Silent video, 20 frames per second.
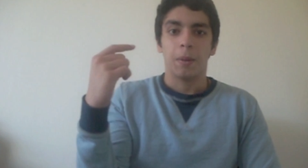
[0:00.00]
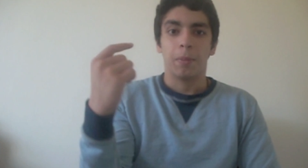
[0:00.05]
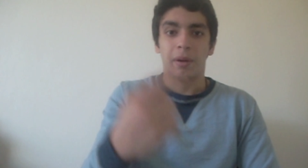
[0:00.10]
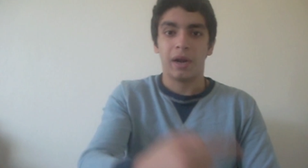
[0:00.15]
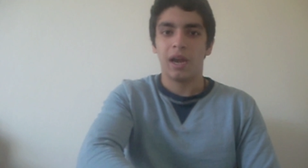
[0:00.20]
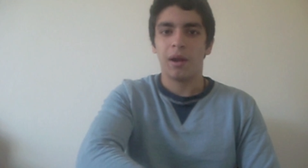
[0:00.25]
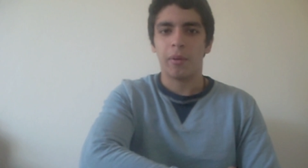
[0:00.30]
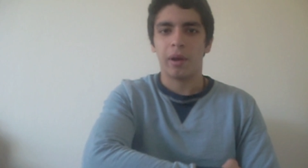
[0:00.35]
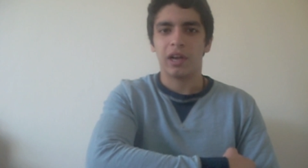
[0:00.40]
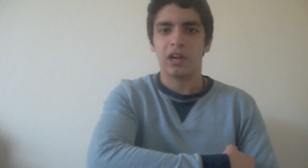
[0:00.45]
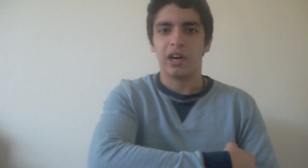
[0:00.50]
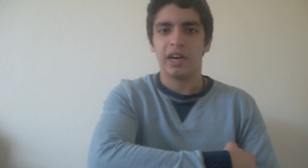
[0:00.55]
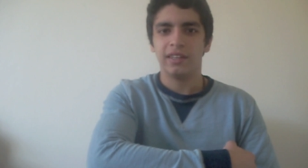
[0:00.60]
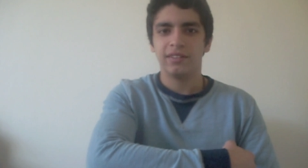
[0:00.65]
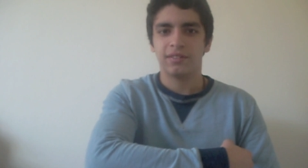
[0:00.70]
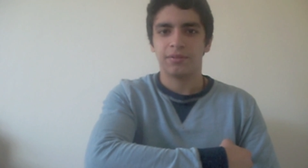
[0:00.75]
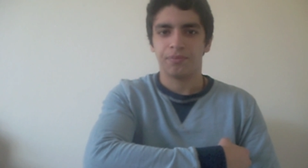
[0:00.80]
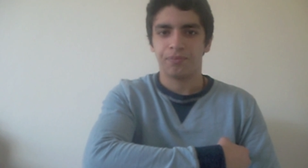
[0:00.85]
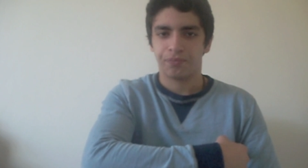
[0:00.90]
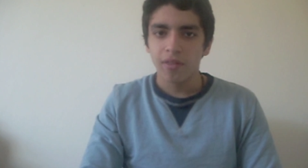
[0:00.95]
But anyway,
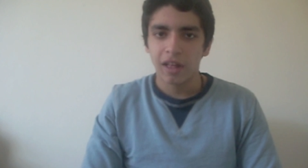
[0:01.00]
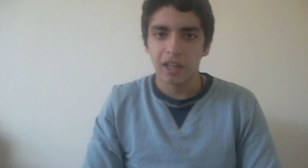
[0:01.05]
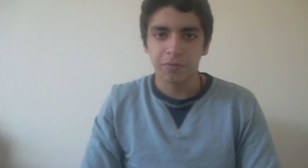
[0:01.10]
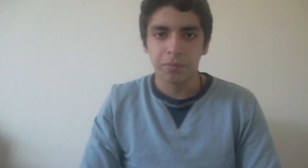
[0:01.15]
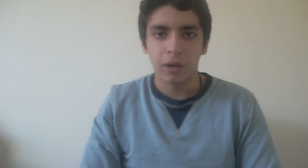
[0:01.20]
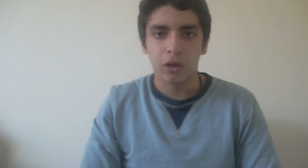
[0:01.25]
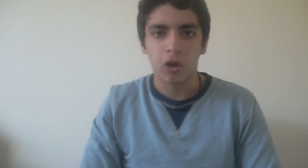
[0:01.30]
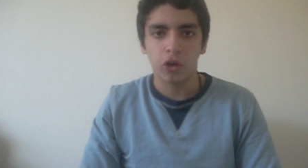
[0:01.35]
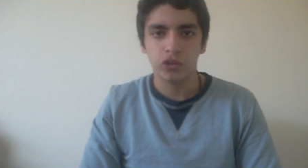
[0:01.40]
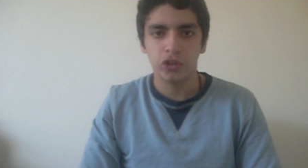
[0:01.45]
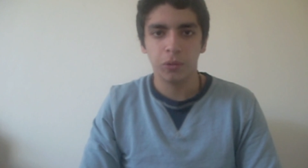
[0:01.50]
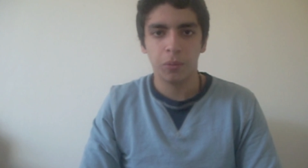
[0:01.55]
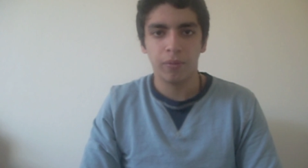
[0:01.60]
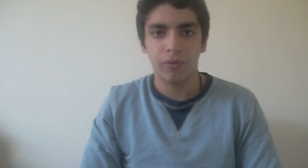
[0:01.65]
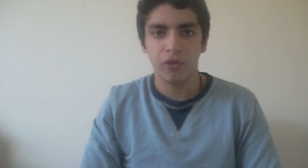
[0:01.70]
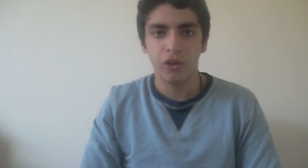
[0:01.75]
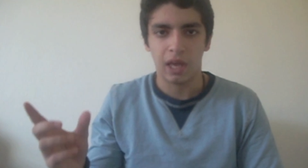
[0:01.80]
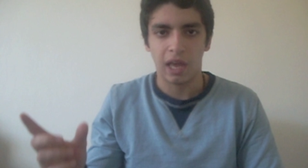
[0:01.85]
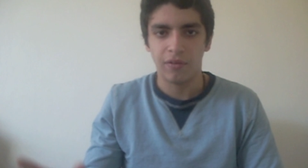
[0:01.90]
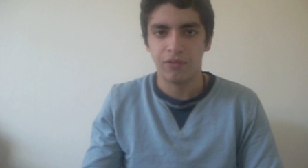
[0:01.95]
guys, that's my costume
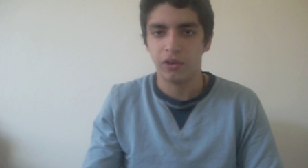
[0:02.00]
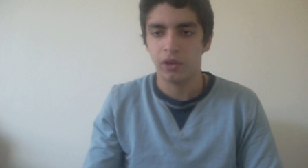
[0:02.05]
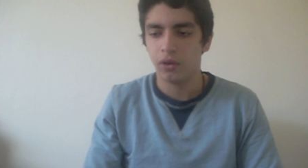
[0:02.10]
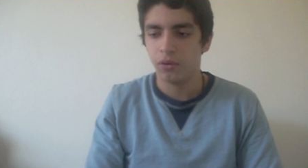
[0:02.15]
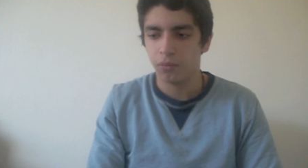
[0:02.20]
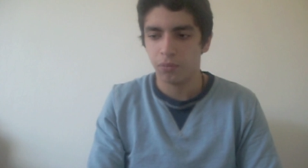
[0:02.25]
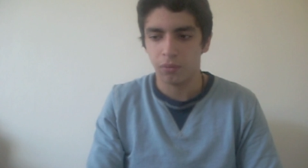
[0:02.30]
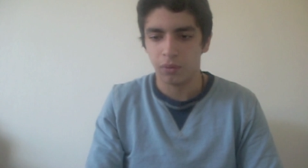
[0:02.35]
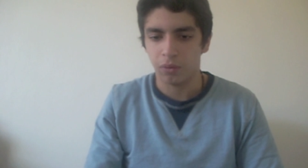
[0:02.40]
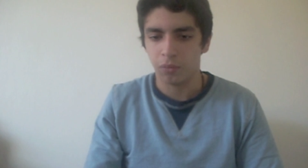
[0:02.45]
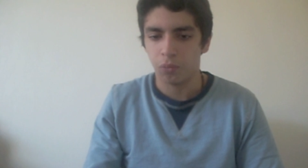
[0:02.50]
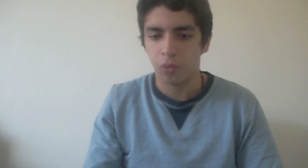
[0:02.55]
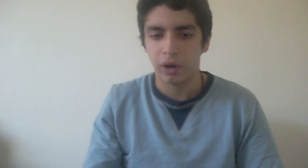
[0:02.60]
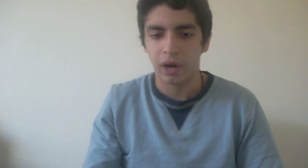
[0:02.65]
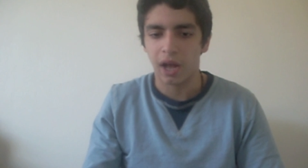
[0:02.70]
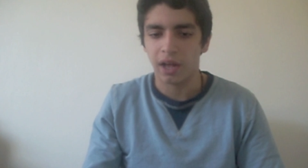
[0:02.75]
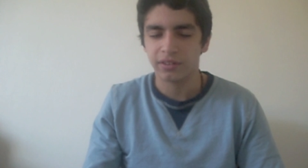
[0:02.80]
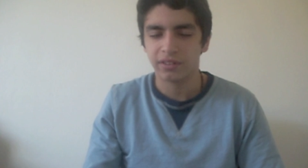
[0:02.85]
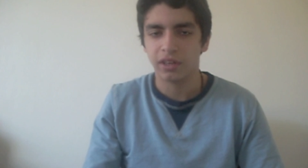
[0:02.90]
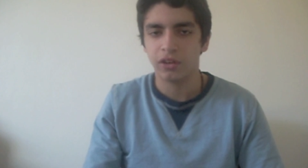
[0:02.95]
review. If you
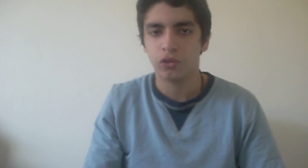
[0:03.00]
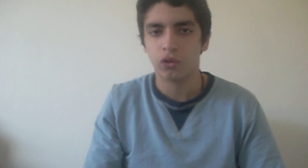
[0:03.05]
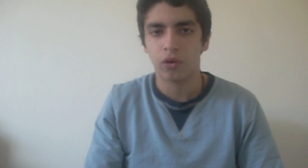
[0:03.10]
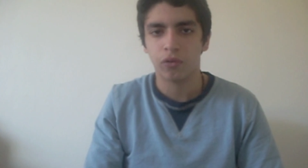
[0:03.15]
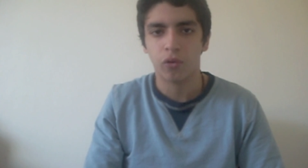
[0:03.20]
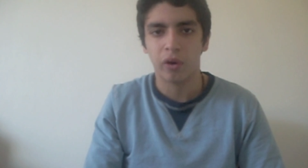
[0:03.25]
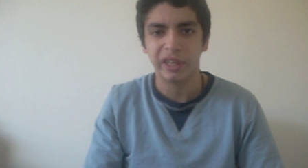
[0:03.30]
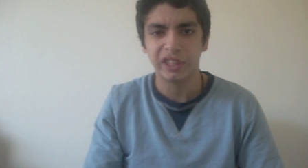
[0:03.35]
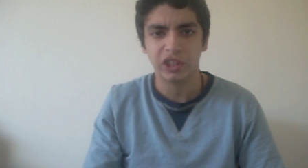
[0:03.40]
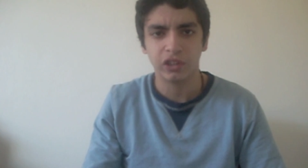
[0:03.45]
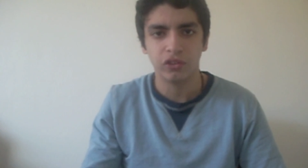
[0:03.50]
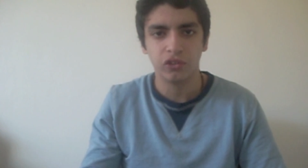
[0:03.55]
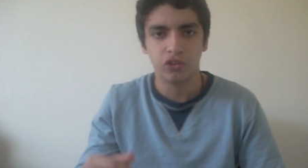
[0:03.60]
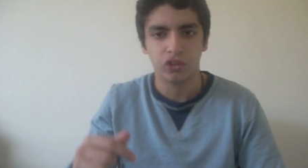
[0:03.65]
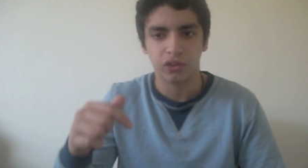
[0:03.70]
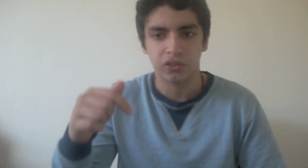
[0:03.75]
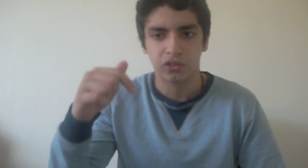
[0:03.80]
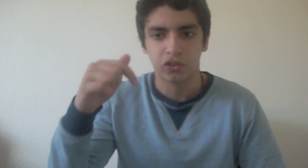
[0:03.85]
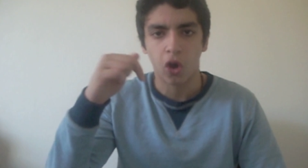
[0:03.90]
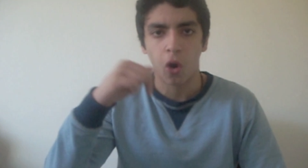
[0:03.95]
want to ask any sort of questions,
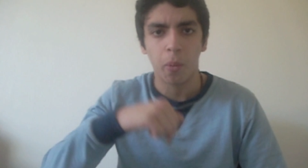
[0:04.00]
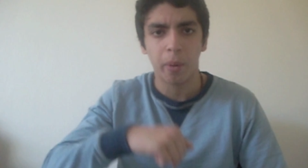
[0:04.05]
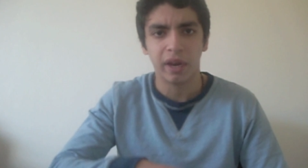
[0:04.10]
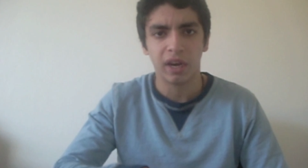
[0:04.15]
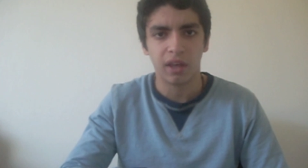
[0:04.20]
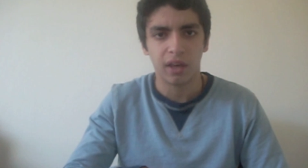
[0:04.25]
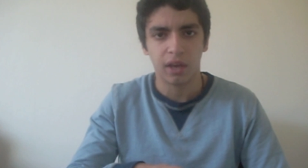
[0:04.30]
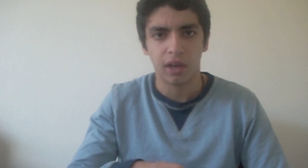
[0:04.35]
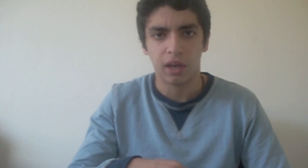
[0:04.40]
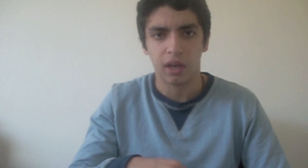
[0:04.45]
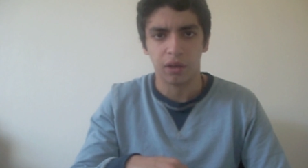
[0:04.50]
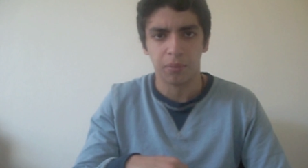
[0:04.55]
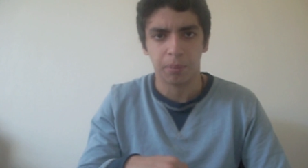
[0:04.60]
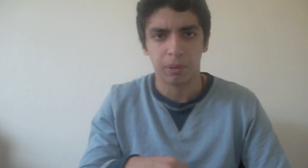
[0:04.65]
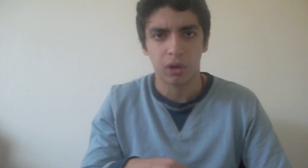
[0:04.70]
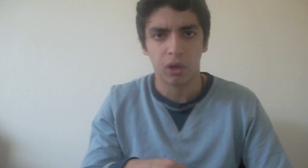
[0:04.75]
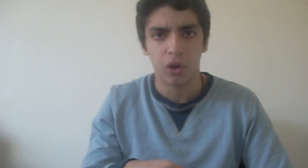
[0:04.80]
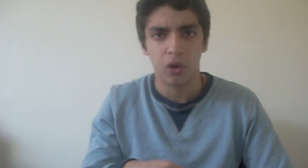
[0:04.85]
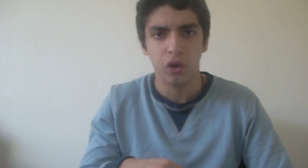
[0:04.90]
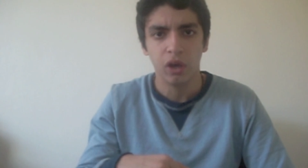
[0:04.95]
just comment
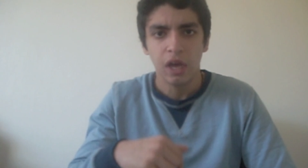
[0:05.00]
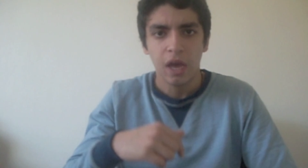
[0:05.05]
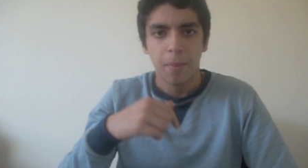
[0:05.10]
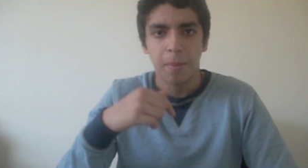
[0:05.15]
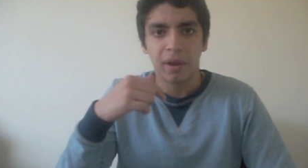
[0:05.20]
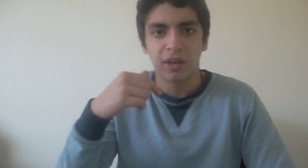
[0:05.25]
below.